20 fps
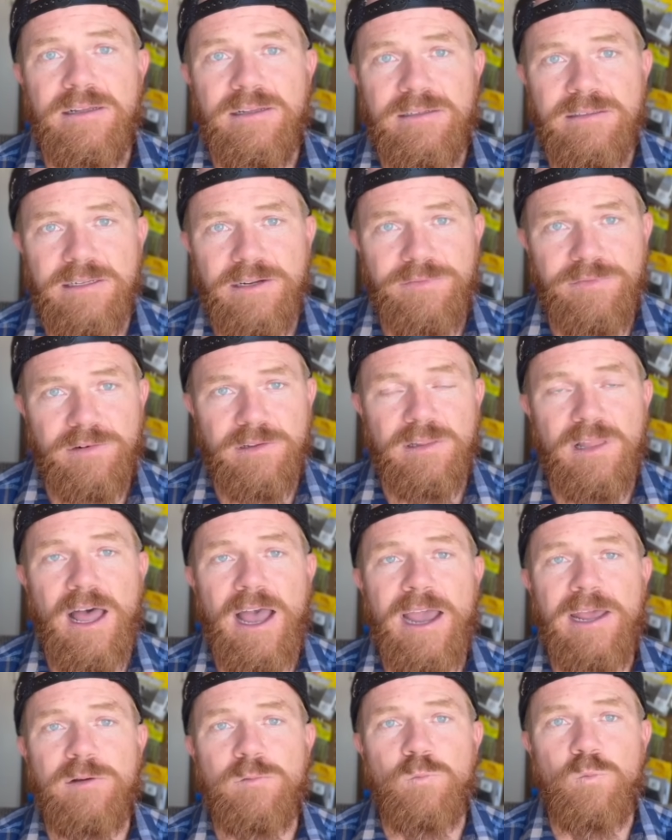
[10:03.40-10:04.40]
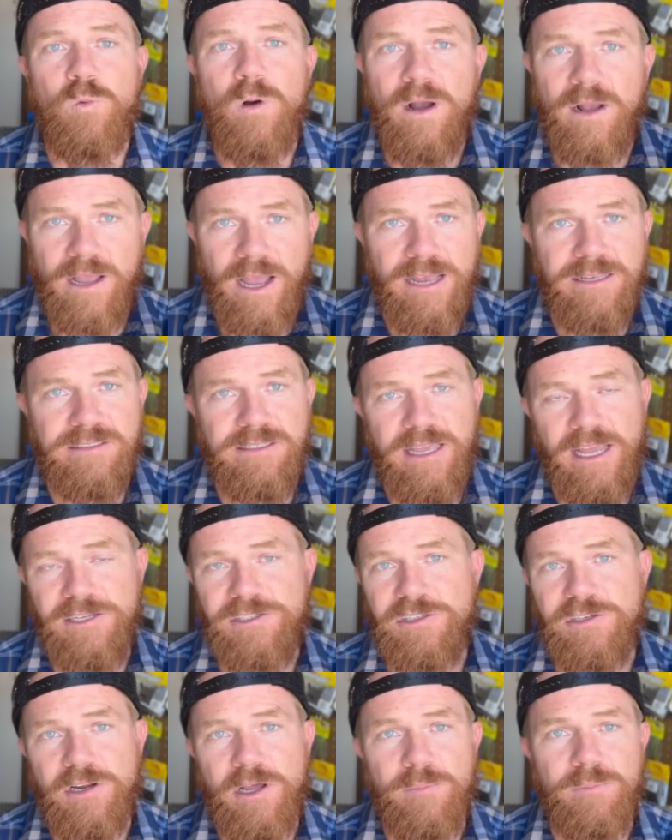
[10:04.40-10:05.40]
different line. One guy's
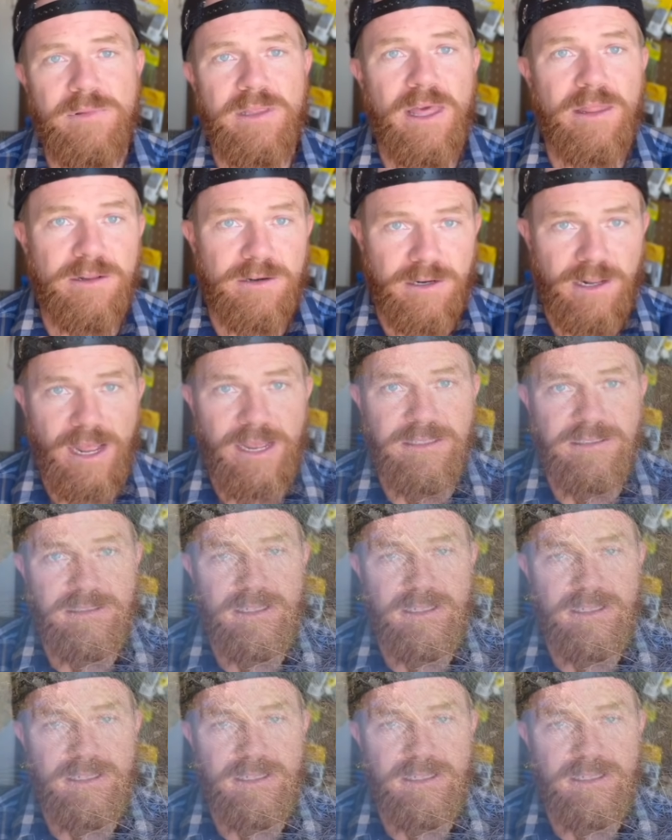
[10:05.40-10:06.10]
catching them, the other guy's